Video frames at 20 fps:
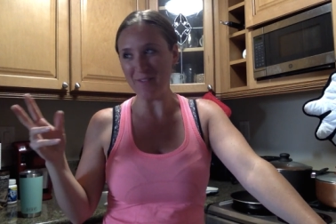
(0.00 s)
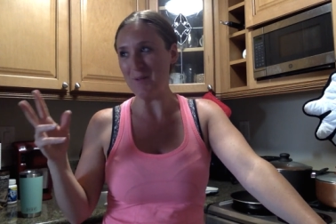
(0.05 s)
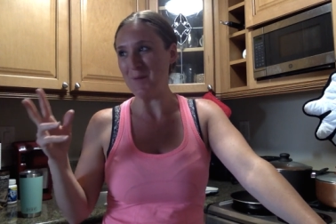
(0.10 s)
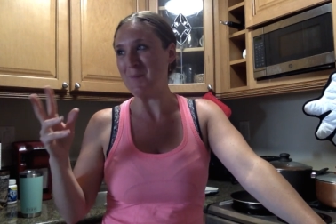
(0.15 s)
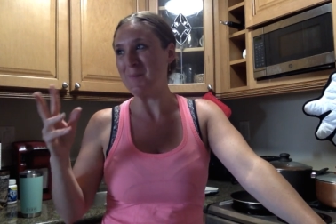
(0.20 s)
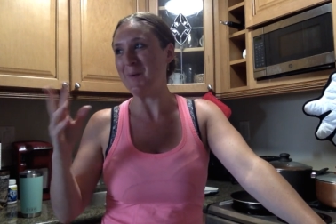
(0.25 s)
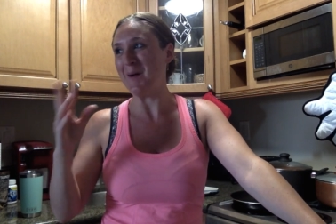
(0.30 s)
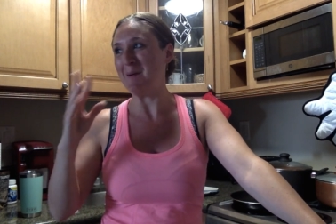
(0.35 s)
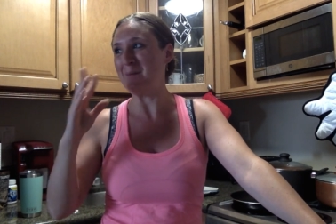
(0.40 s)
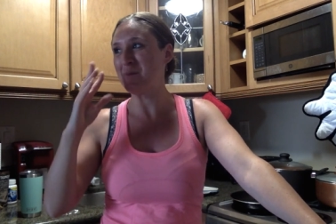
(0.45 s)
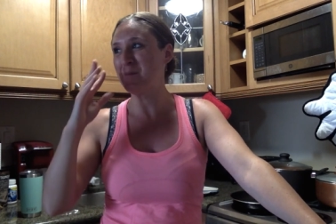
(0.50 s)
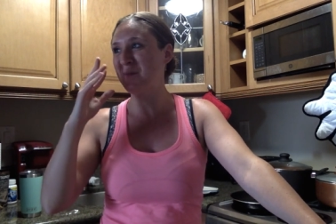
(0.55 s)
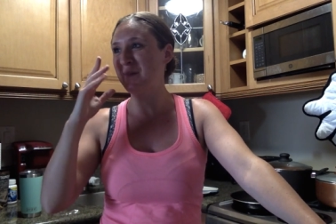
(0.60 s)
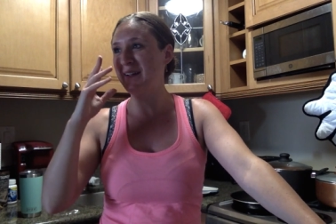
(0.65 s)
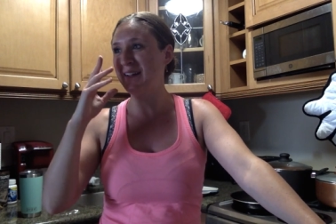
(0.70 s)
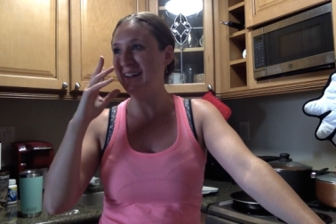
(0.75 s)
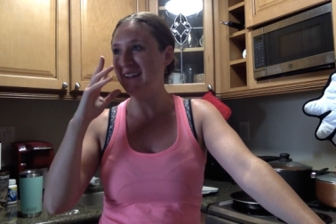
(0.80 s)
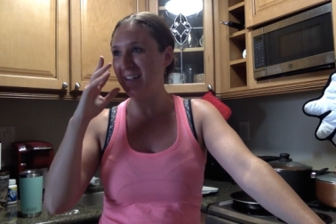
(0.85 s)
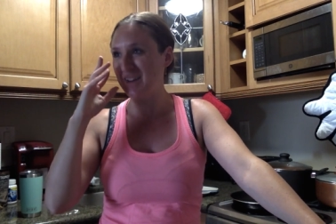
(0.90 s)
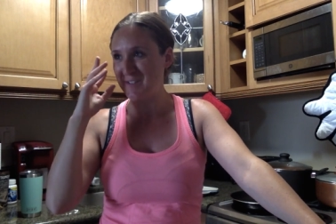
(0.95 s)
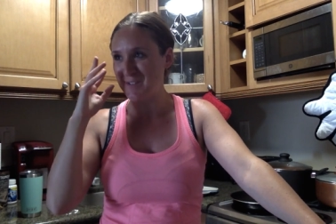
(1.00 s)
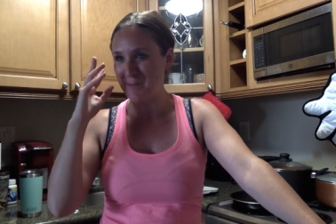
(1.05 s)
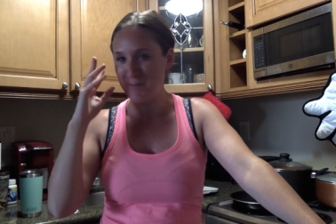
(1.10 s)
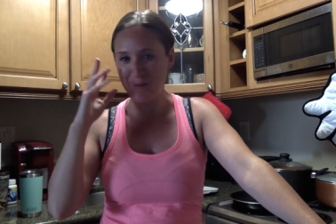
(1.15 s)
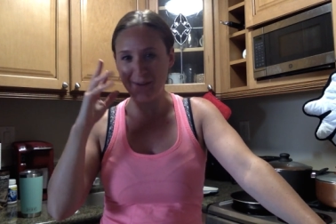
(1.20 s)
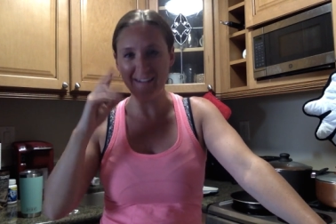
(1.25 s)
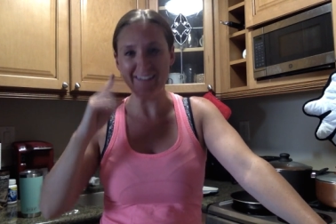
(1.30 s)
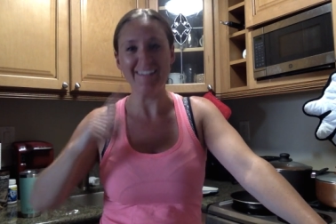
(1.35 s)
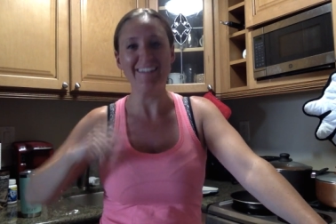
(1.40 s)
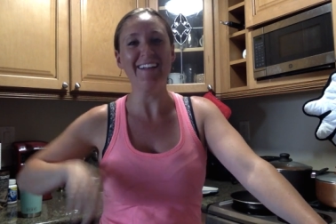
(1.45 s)
And they're probably
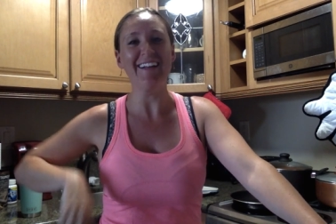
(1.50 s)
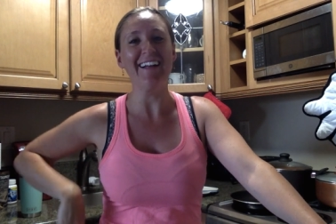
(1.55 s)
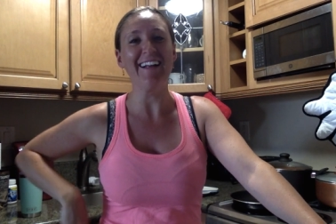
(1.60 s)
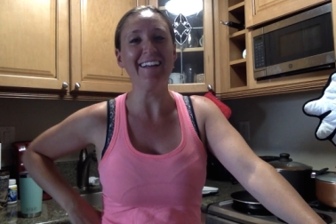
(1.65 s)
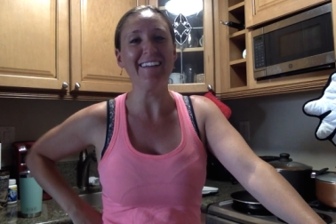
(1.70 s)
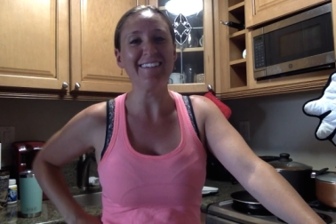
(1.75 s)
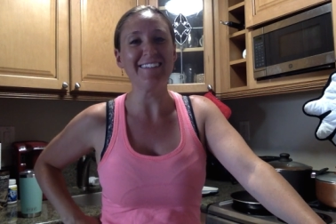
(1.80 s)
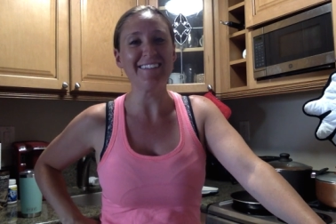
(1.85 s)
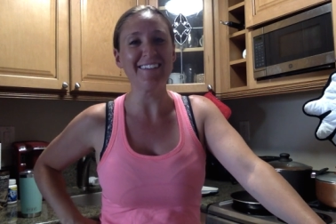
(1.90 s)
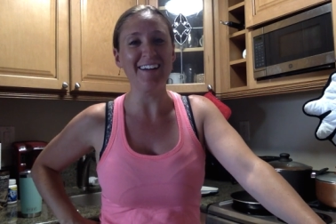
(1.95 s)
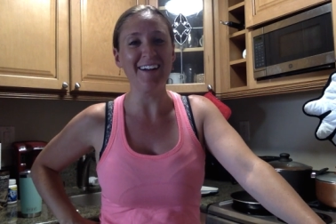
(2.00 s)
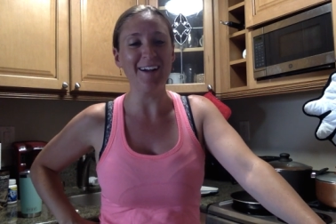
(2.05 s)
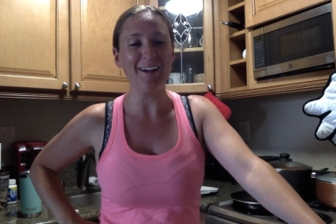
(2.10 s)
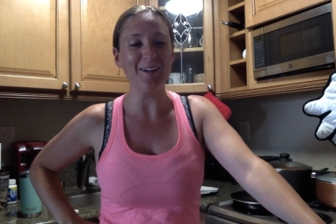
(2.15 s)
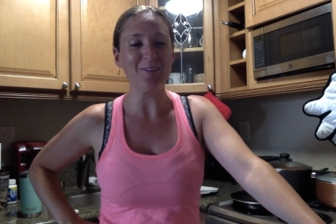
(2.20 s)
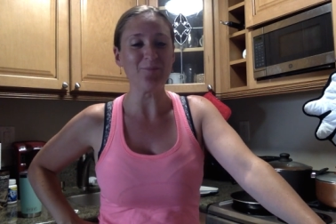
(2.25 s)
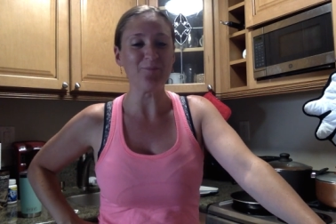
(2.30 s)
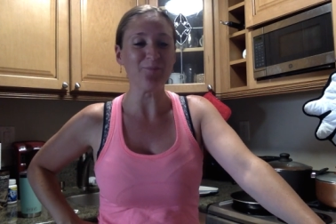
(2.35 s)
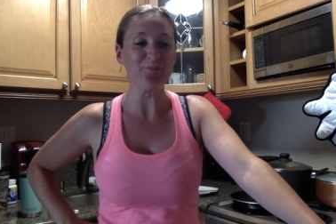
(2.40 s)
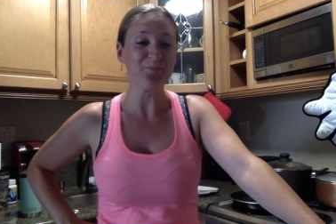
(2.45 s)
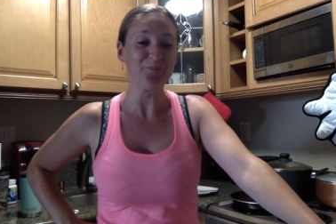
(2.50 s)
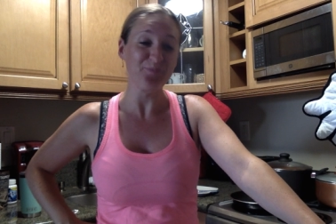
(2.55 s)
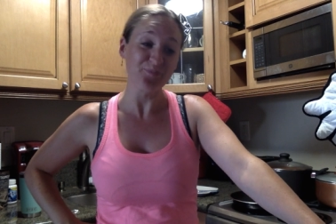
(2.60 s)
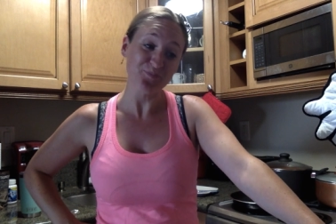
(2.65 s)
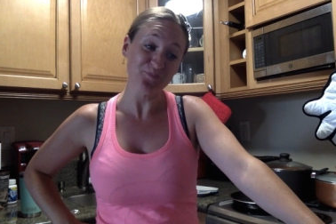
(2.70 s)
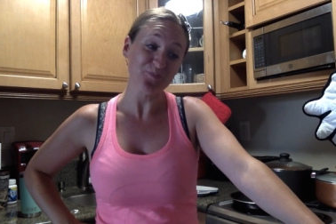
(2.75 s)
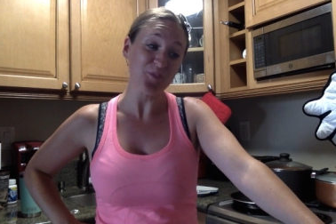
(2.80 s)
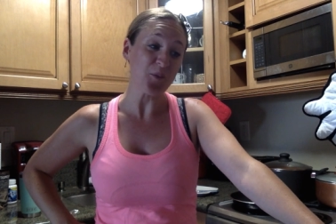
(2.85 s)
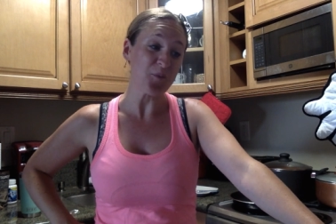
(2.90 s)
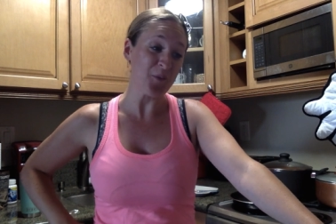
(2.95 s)
annoyed and, um,
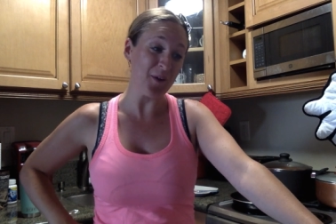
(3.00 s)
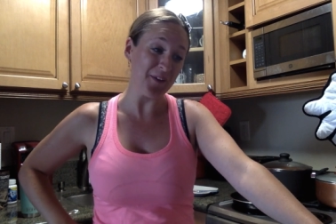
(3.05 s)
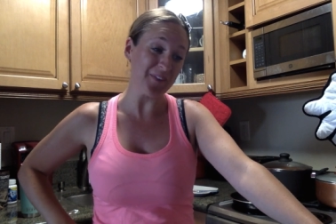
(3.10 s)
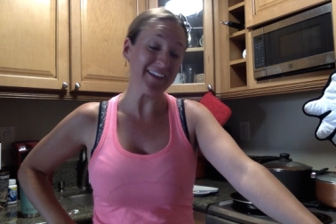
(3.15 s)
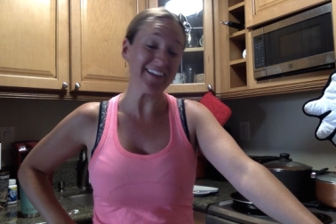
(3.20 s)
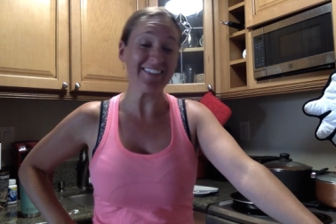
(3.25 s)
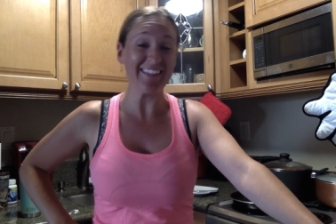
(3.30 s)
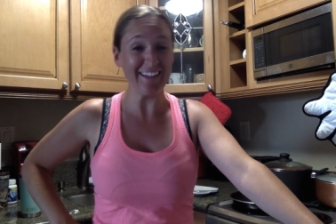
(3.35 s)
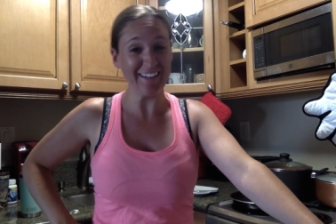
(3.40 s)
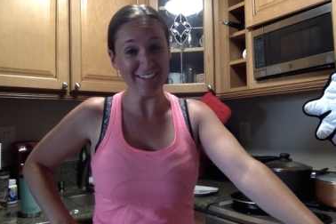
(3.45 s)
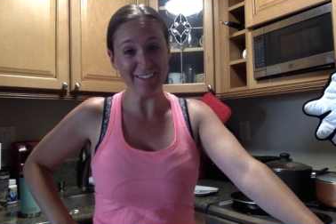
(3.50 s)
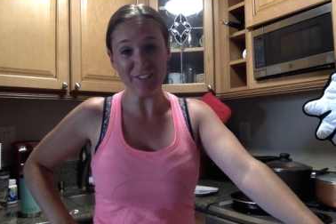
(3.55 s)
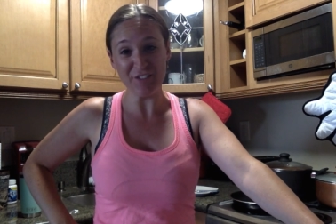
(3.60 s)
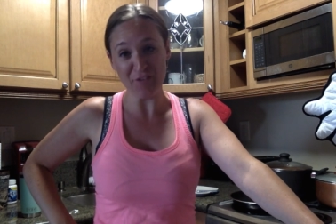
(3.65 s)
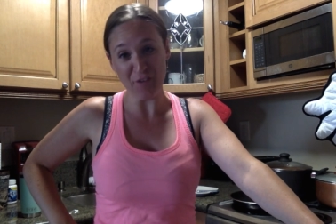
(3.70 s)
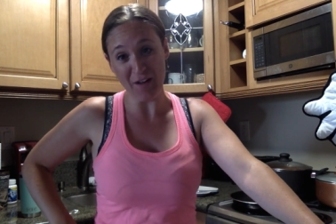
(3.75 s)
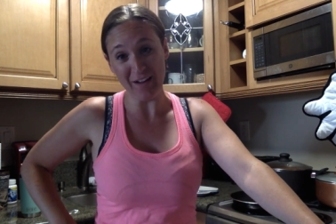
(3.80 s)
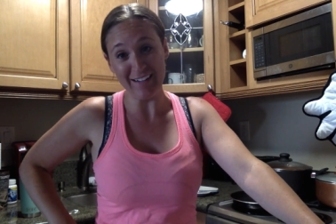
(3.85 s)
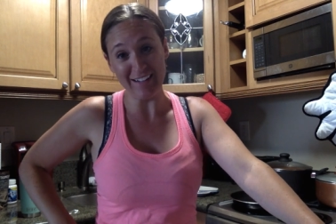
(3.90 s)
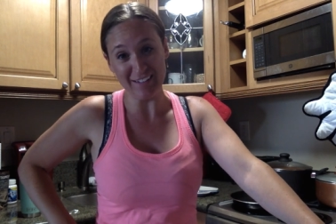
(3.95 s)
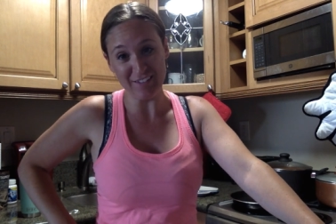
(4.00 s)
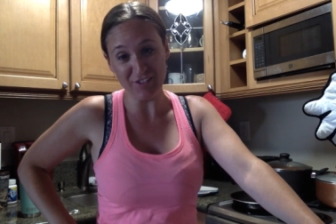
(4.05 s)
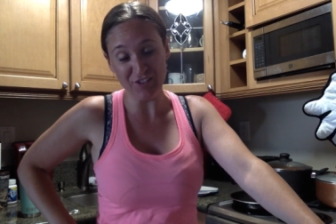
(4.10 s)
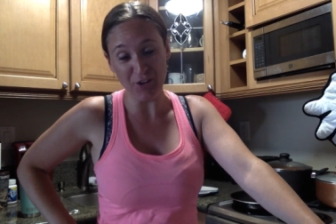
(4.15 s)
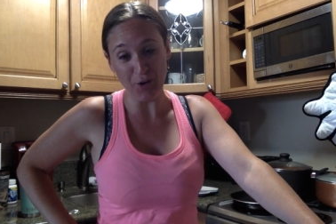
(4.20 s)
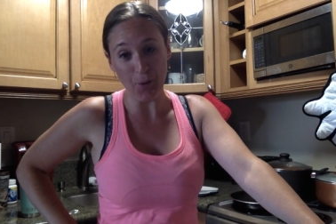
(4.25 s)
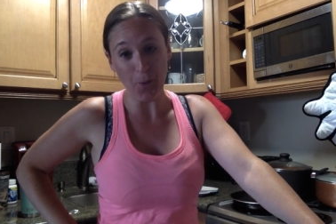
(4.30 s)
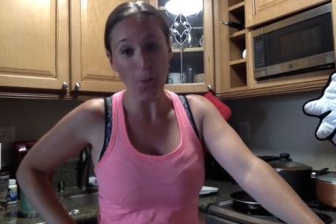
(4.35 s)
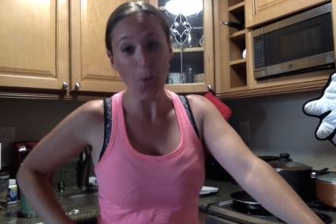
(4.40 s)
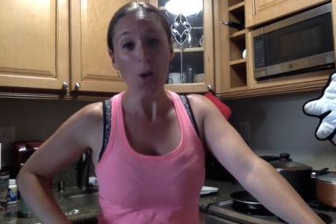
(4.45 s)
well, they think it's funny
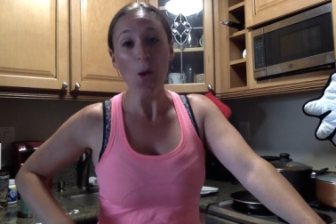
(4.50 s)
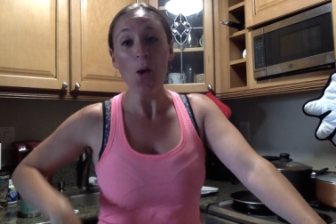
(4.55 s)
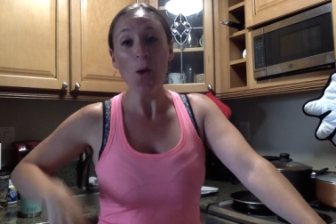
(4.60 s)
too.